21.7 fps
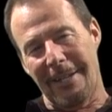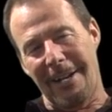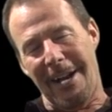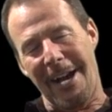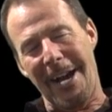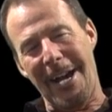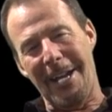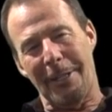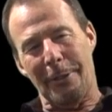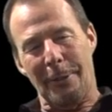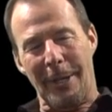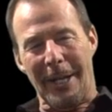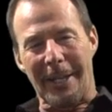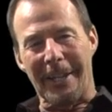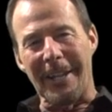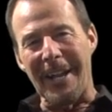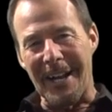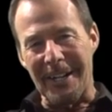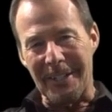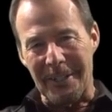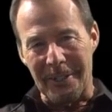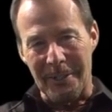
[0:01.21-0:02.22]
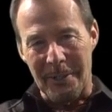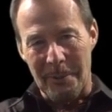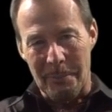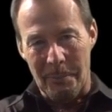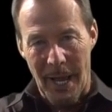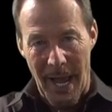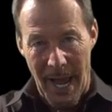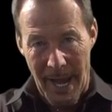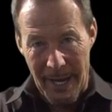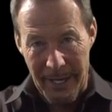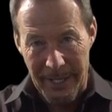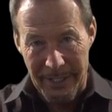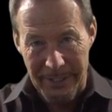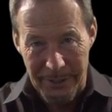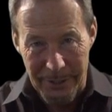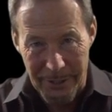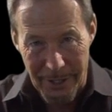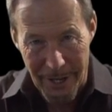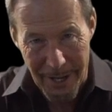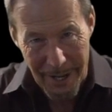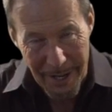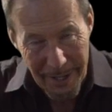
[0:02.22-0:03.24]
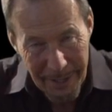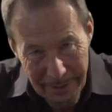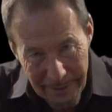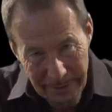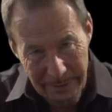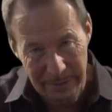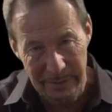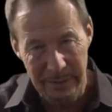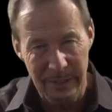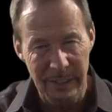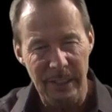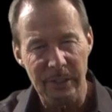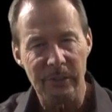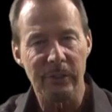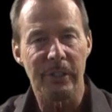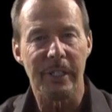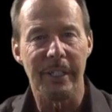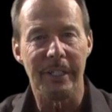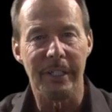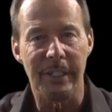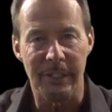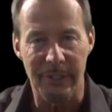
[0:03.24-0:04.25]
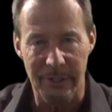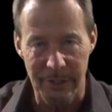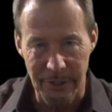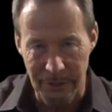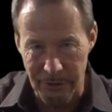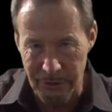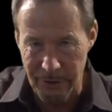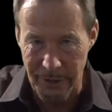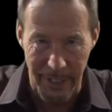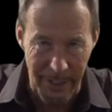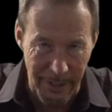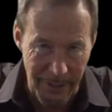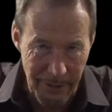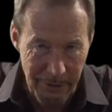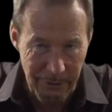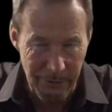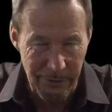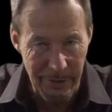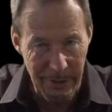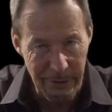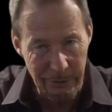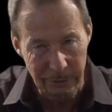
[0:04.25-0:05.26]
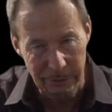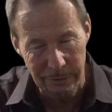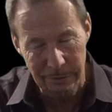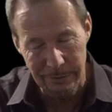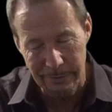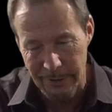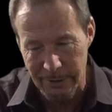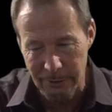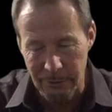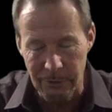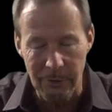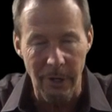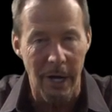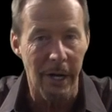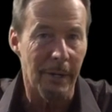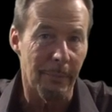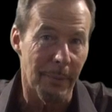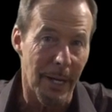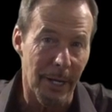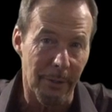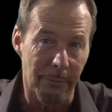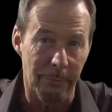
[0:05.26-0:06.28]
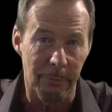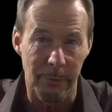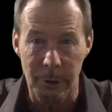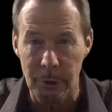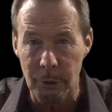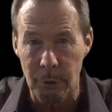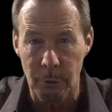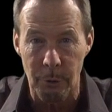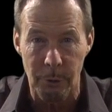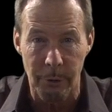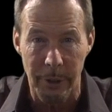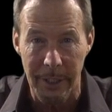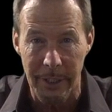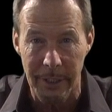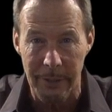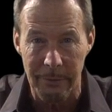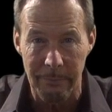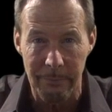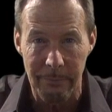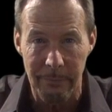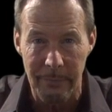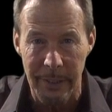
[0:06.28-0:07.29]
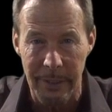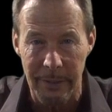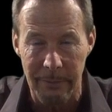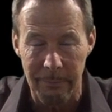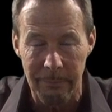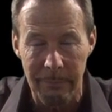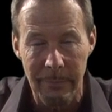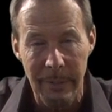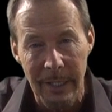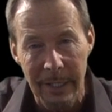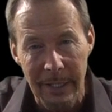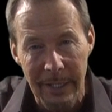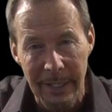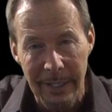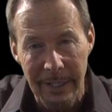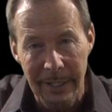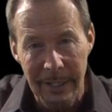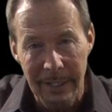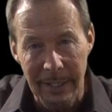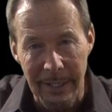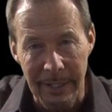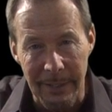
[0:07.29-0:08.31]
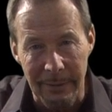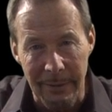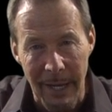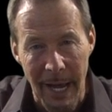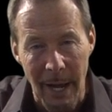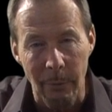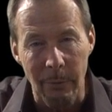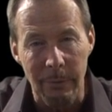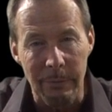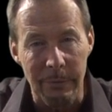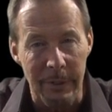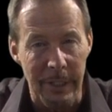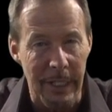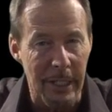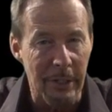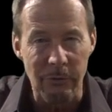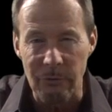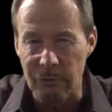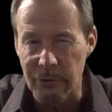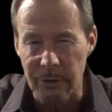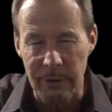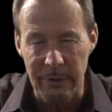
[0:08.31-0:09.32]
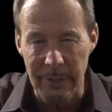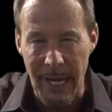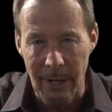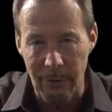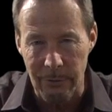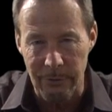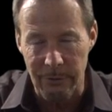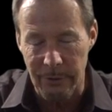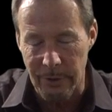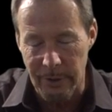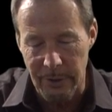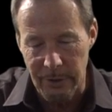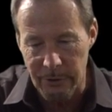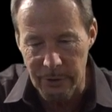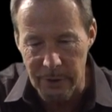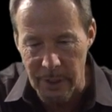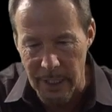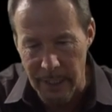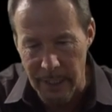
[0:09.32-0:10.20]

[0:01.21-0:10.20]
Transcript: Hi, Craig Lockhart. I'm back, and let's get into this thing. Let's talk about recruiting and how the ins and outs of this